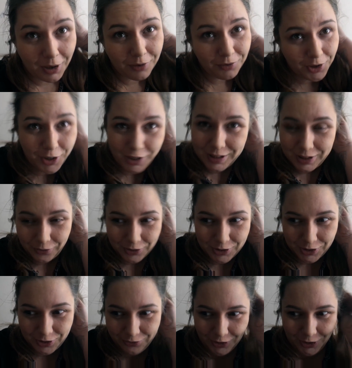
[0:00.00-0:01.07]
have noticed there
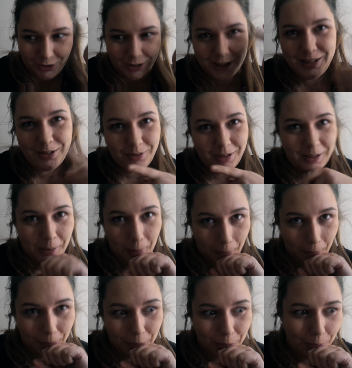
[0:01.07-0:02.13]
wasn't a vlog last week.
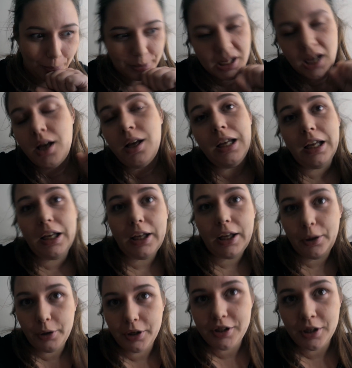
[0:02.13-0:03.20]
Oops.
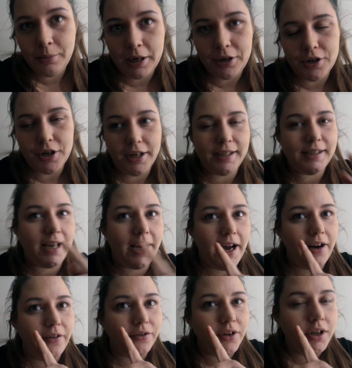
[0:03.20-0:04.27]
You also might notice I
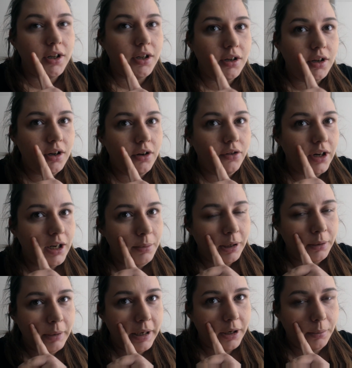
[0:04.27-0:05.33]
have really
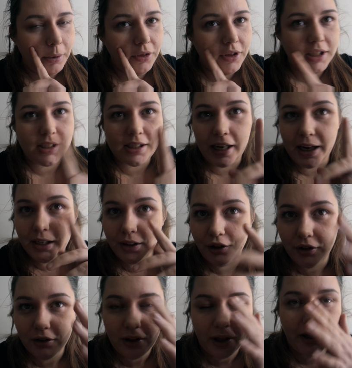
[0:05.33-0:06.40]
bad makeup on this side
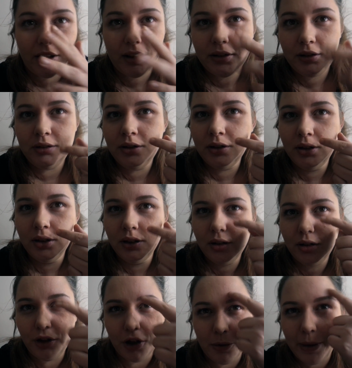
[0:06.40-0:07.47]
and like
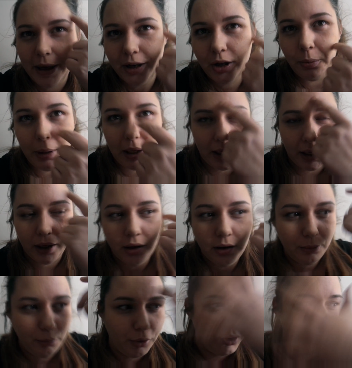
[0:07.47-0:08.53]
no makeup here,
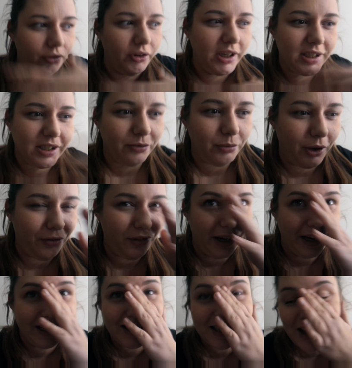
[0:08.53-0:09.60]
but on the rest of my
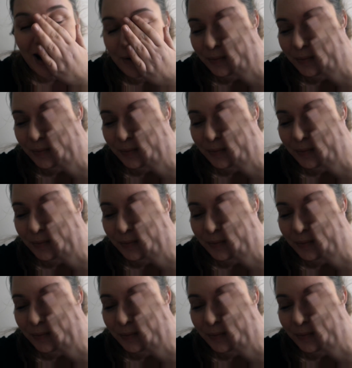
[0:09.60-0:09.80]
face.